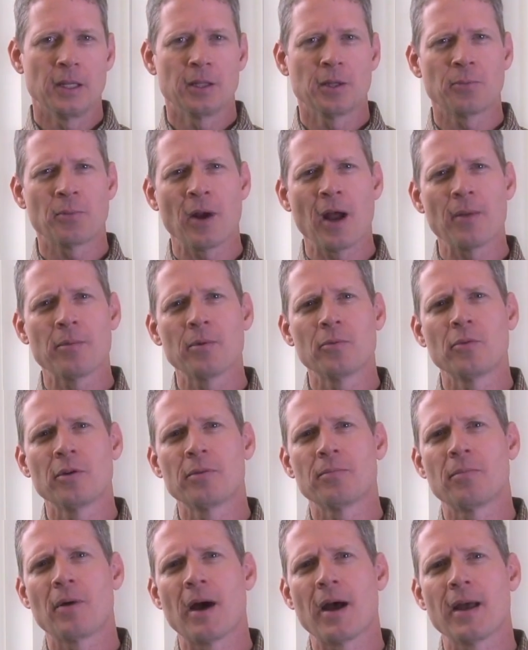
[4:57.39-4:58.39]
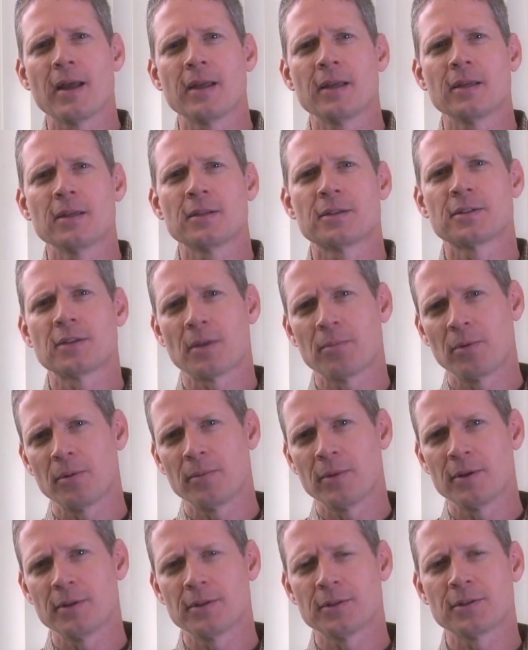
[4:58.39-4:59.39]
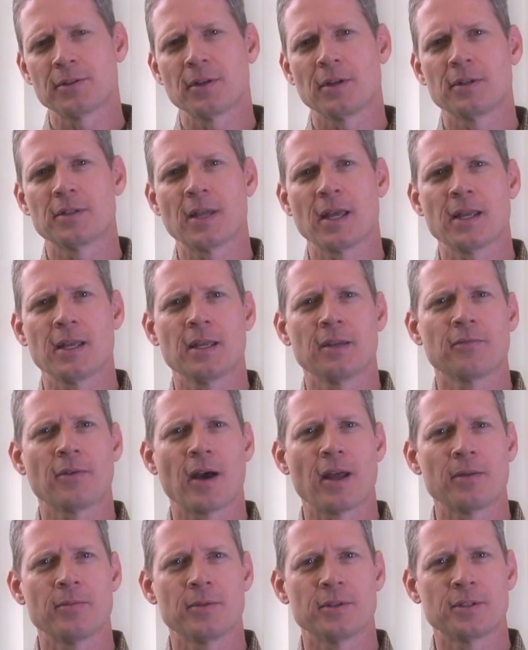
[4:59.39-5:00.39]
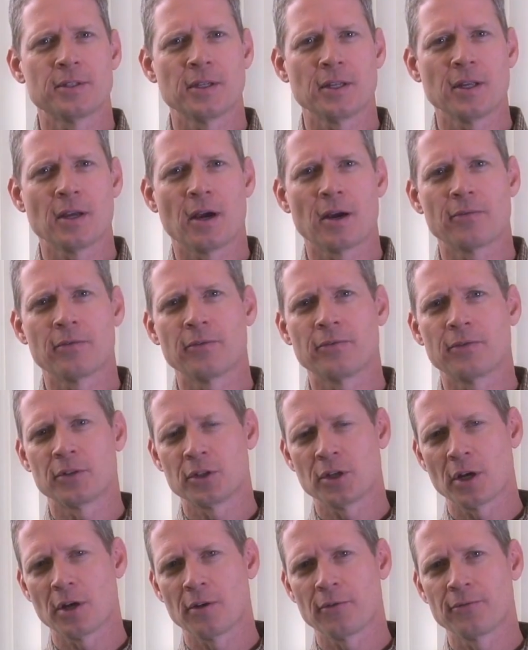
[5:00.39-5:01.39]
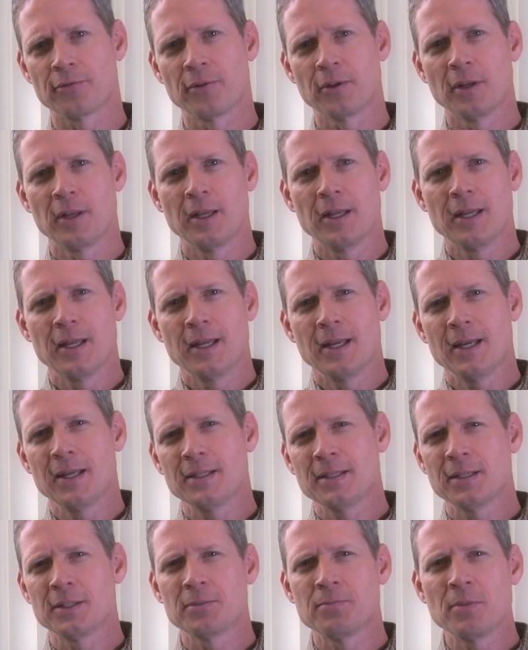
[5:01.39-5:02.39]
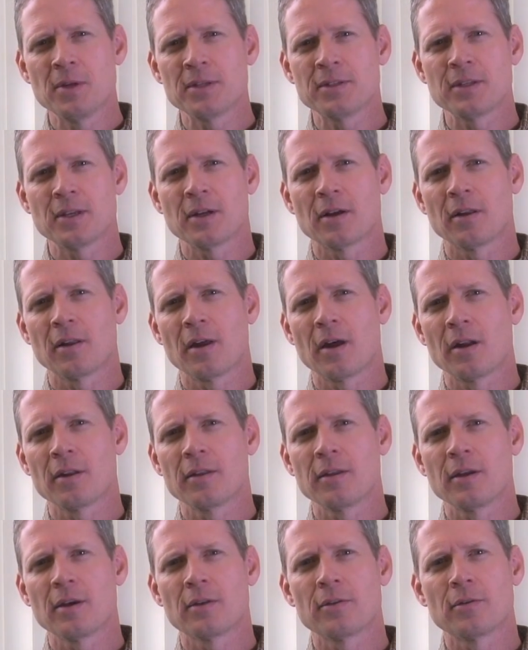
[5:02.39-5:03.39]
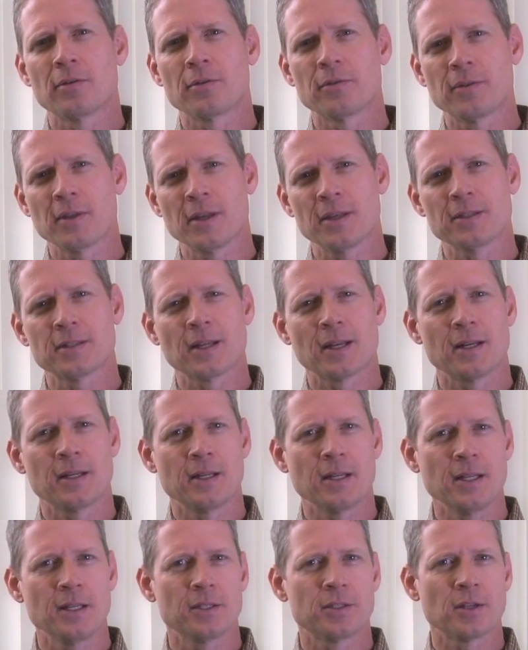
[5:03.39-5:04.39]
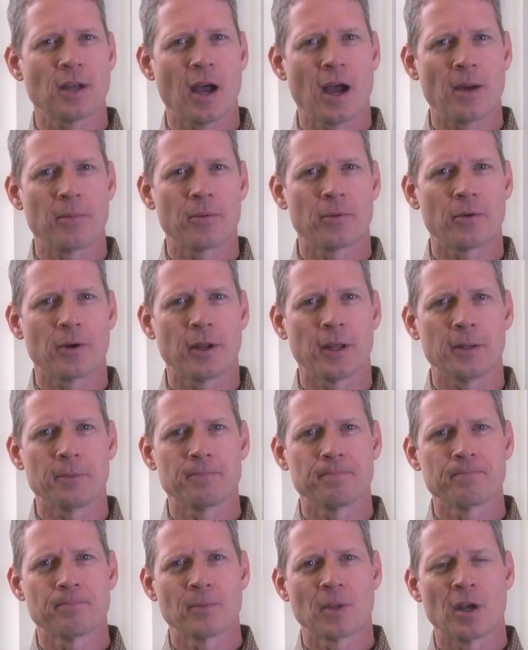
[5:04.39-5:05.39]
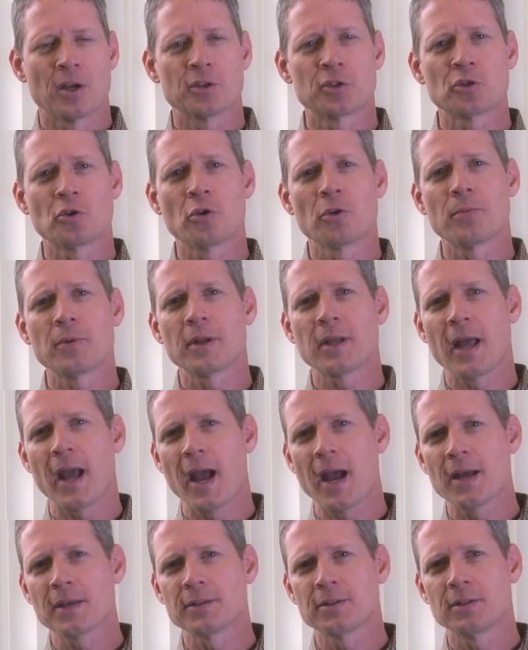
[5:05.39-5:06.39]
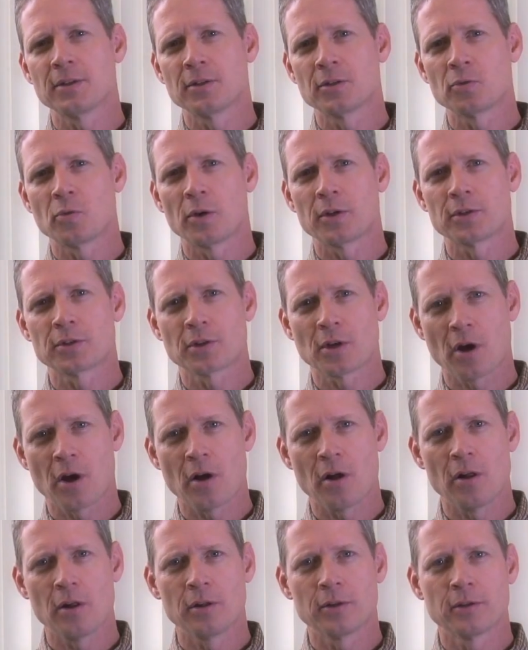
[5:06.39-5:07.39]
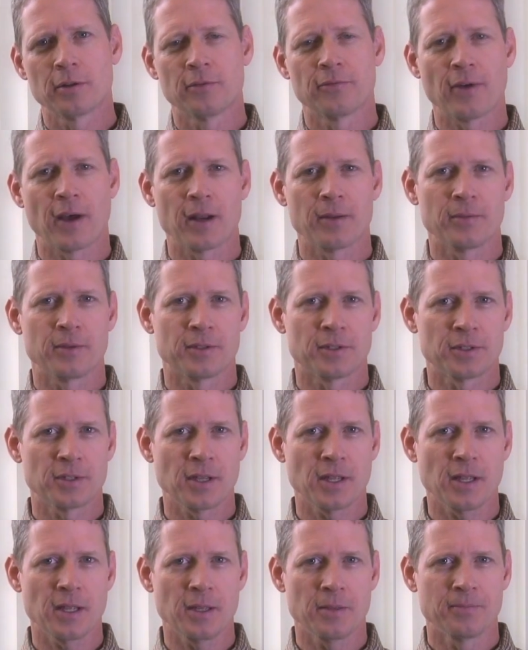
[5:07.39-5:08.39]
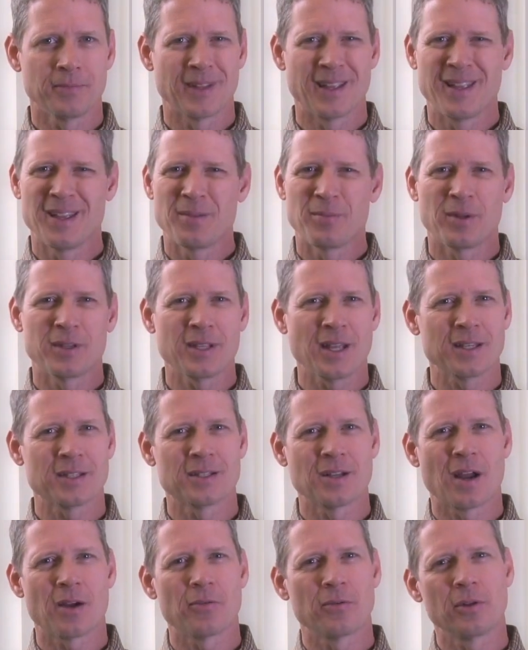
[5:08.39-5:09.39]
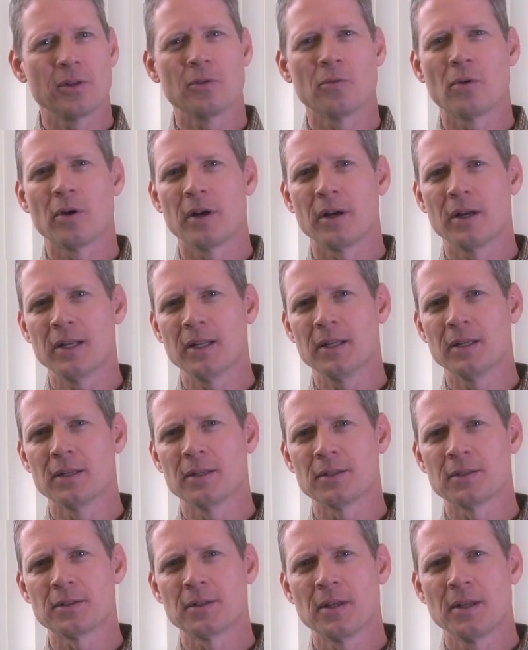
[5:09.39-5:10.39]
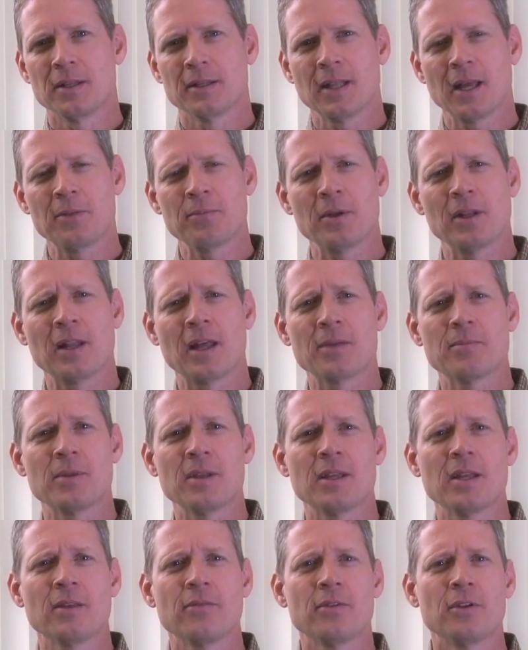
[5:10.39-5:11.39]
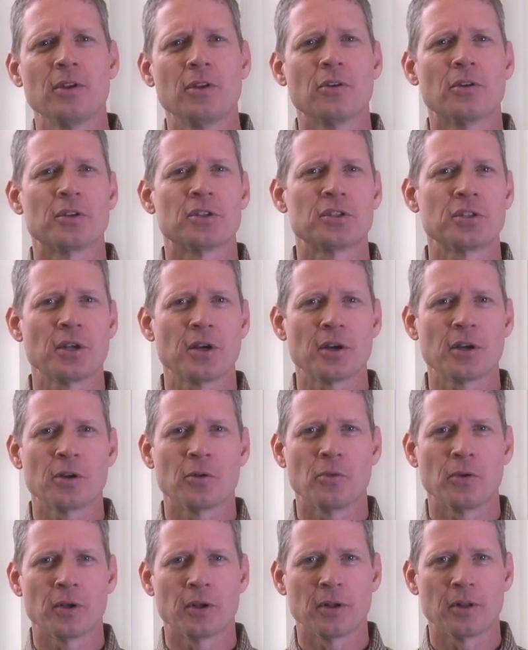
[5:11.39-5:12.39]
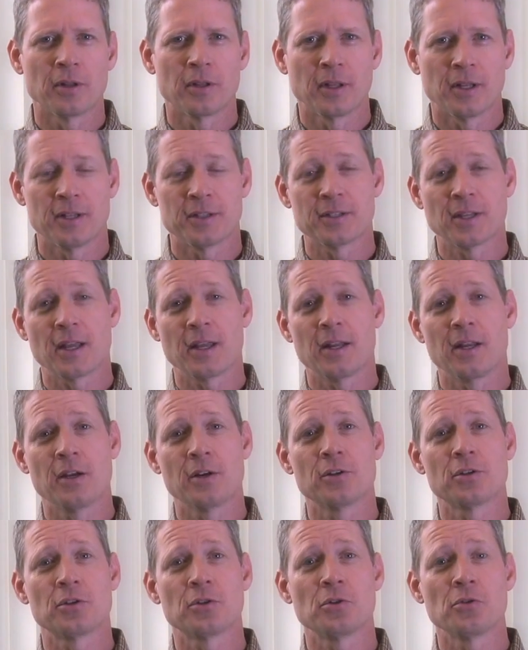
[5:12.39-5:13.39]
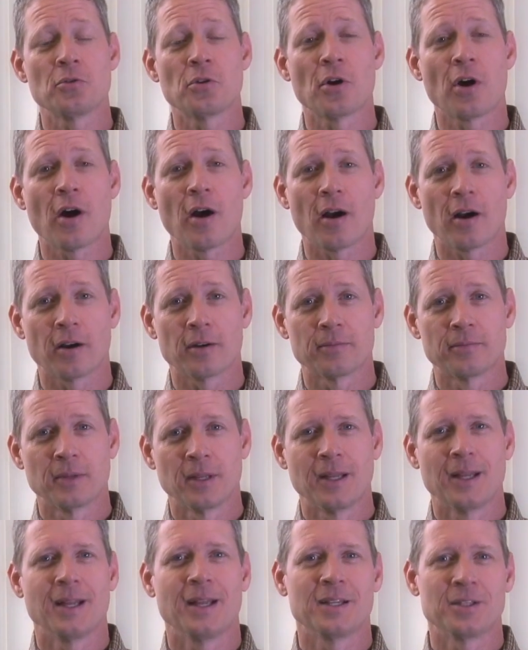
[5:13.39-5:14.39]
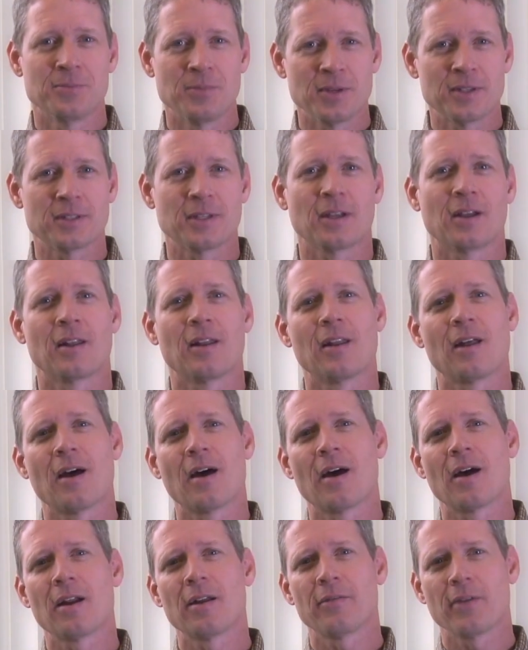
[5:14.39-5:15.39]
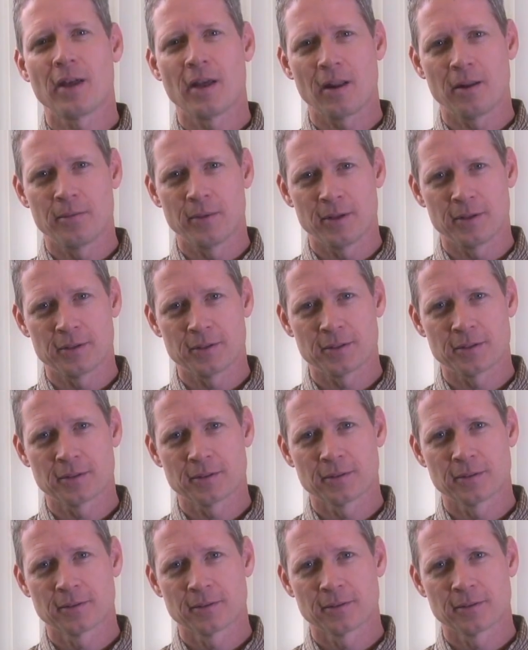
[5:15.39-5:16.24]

The problem with buying supplements and taking vitamin C off shelf is it's missing a lot of the other things that it needs to operate. Ascorbic acid is what's called vitamin C, but that's not really what it is. That'd be like me giving you a steering wheel and saying, "Here's your new car." It's missing a lot of elements.